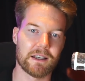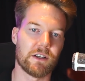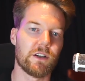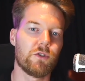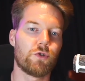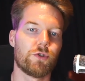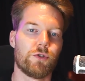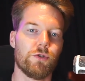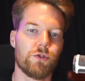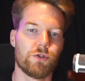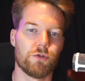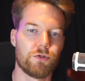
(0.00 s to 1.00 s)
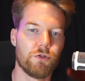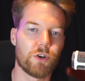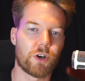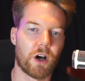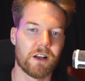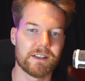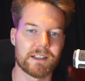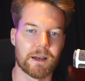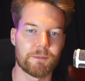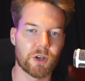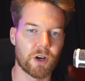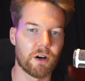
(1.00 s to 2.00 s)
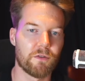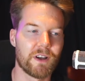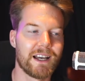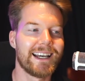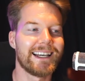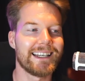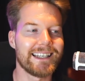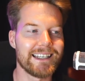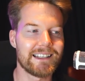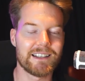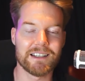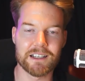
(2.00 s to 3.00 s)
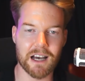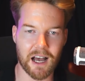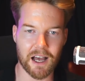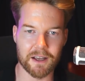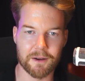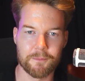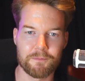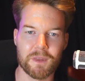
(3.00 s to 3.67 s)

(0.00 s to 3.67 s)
and introduce you to the concept of ikigai.